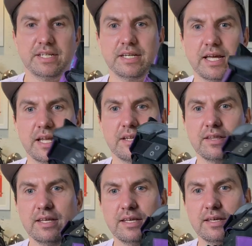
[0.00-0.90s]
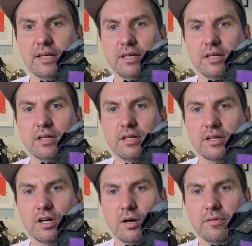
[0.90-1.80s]
get the
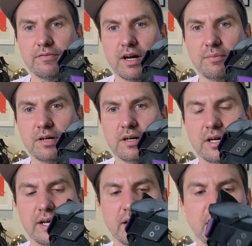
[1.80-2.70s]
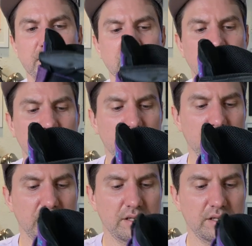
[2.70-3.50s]
carbon fiber. I got the